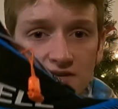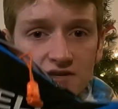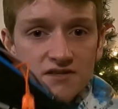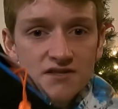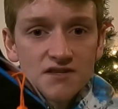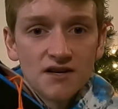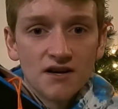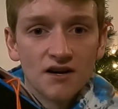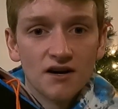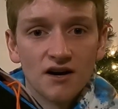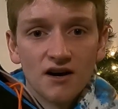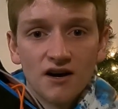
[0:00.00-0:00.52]

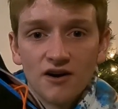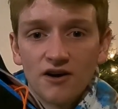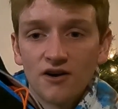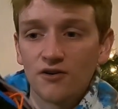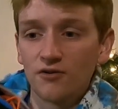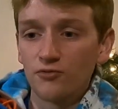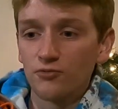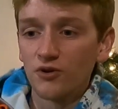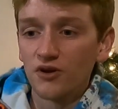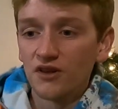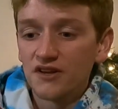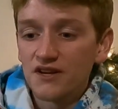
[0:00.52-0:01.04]
is a
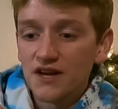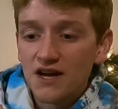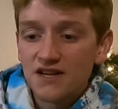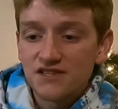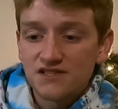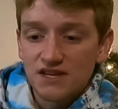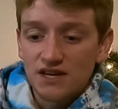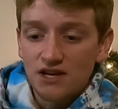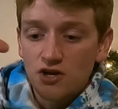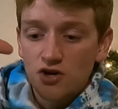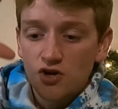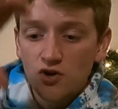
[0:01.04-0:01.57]
really nice
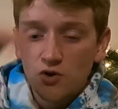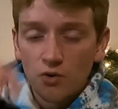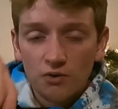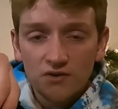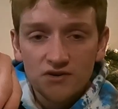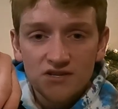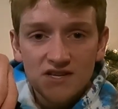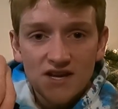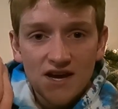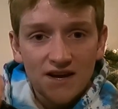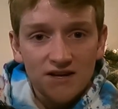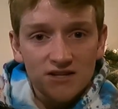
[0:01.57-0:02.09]
like
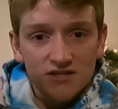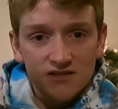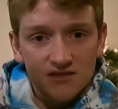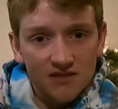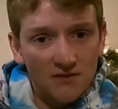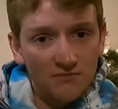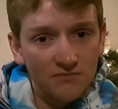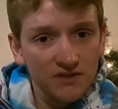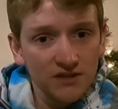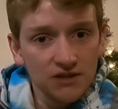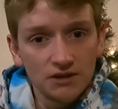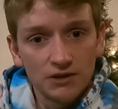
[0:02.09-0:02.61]
Gore-Tex,
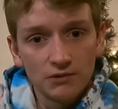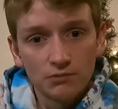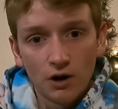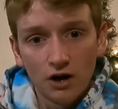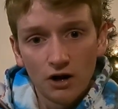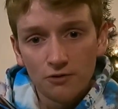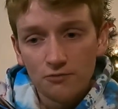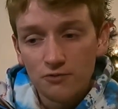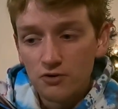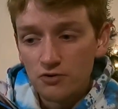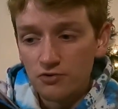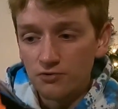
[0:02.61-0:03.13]
completely
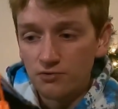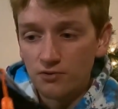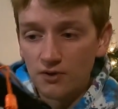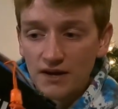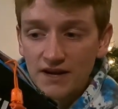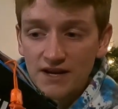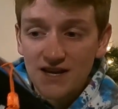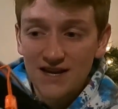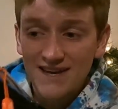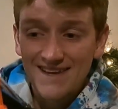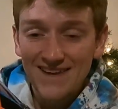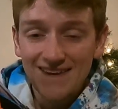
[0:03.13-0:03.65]
waterproof,
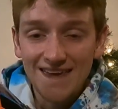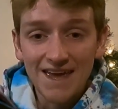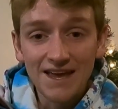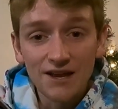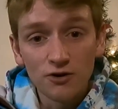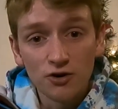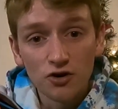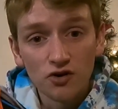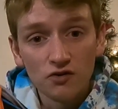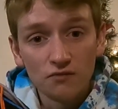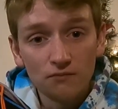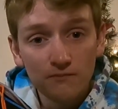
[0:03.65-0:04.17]
like
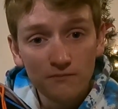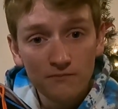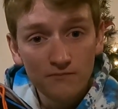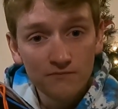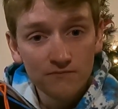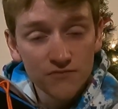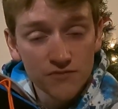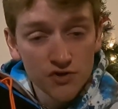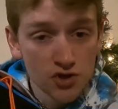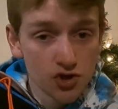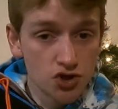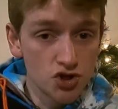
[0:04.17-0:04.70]
gaitered
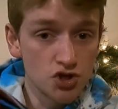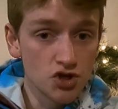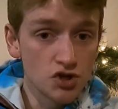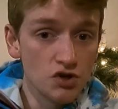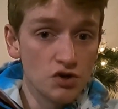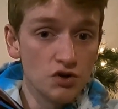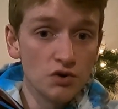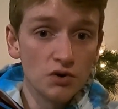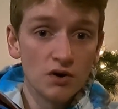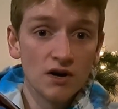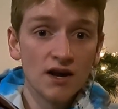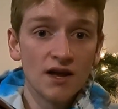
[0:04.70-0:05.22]

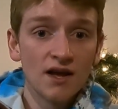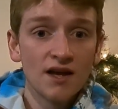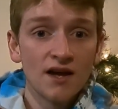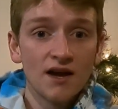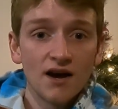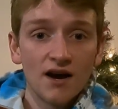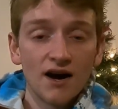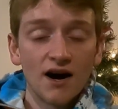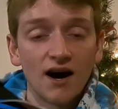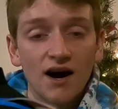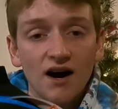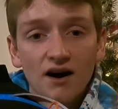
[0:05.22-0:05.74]
shoe.
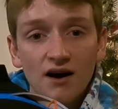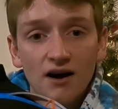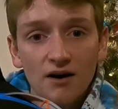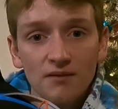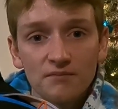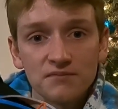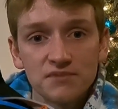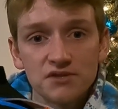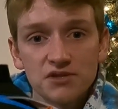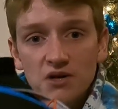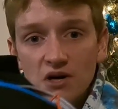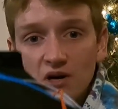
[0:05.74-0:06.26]

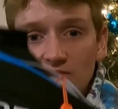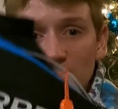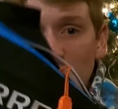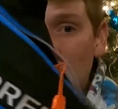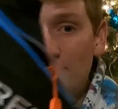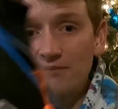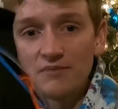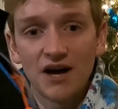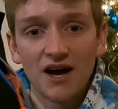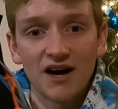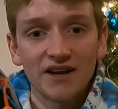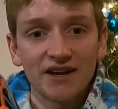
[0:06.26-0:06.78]
So
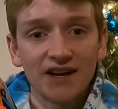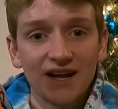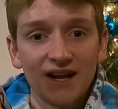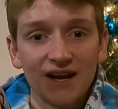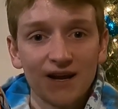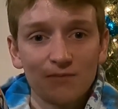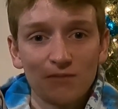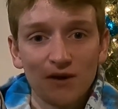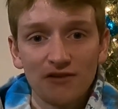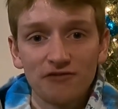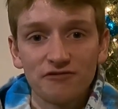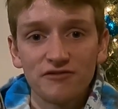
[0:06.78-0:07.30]
I'm not getting my